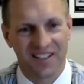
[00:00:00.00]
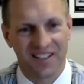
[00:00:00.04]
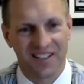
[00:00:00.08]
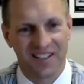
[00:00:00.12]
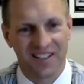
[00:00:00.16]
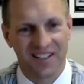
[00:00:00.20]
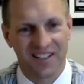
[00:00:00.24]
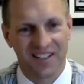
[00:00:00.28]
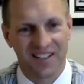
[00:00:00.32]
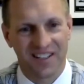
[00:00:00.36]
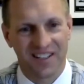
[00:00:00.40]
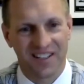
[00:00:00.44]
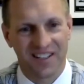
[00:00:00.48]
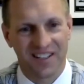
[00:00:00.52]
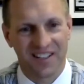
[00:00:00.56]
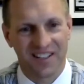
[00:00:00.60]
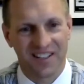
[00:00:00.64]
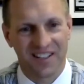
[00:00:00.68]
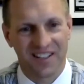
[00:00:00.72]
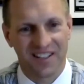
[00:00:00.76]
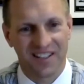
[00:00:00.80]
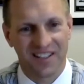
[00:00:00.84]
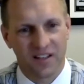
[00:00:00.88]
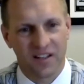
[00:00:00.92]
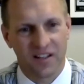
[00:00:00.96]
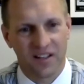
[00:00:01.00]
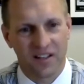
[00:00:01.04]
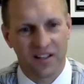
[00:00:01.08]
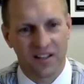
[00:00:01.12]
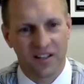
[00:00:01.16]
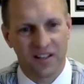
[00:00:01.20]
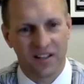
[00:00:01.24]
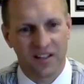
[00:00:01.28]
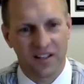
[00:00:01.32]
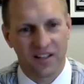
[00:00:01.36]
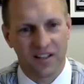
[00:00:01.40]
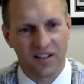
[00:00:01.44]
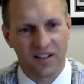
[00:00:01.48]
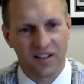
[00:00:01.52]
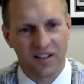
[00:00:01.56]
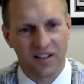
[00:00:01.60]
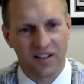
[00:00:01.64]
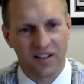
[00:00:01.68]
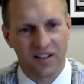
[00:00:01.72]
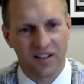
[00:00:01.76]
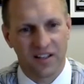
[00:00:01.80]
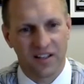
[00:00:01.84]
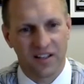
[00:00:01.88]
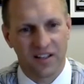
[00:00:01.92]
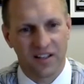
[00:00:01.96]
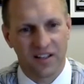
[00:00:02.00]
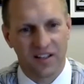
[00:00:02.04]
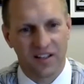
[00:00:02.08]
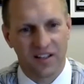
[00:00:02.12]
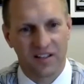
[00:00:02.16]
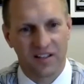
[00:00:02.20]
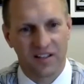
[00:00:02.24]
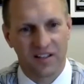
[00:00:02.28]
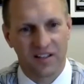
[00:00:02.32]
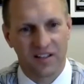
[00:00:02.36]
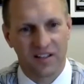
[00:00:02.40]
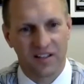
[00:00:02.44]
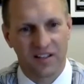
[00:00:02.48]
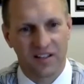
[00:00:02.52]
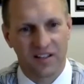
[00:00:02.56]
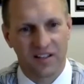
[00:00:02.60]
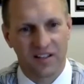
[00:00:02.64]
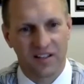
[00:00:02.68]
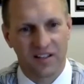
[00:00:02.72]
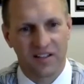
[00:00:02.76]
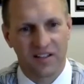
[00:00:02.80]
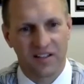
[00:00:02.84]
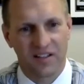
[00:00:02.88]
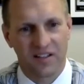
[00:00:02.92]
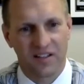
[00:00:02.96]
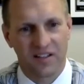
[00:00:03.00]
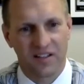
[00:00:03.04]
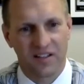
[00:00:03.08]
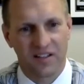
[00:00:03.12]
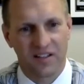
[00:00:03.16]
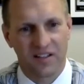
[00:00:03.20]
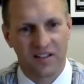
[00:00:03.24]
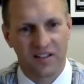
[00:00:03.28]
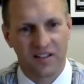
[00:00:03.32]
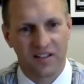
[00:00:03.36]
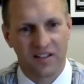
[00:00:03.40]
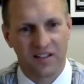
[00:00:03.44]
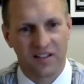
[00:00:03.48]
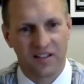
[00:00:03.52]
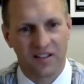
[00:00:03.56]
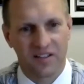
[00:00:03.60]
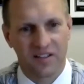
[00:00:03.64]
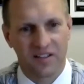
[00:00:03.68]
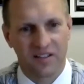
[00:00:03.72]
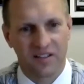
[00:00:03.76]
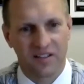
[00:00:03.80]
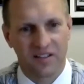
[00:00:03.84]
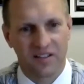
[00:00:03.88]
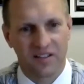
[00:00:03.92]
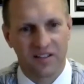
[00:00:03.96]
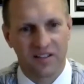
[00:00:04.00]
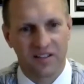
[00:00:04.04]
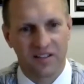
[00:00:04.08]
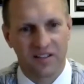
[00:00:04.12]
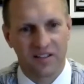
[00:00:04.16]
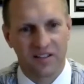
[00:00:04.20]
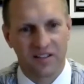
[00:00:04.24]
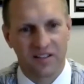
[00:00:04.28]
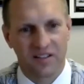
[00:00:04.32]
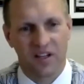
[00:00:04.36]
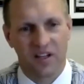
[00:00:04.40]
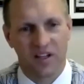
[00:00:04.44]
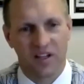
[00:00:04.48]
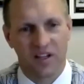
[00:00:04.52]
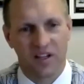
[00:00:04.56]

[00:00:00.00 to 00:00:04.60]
The person shown says nothing.